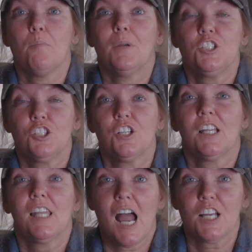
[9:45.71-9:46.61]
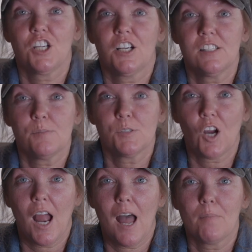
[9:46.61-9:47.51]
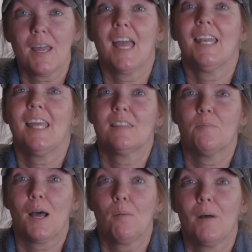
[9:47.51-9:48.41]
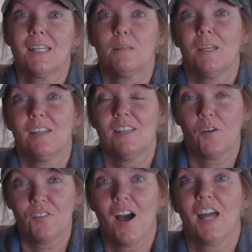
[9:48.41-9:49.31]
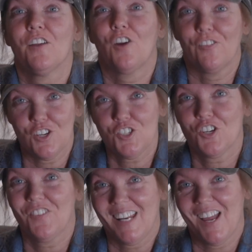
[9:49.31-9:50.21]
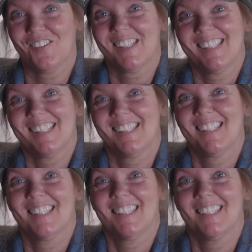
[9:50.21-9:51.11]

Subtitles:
Be sure to like, share, and subscribe, and hit the bell button to be notified of our future videos.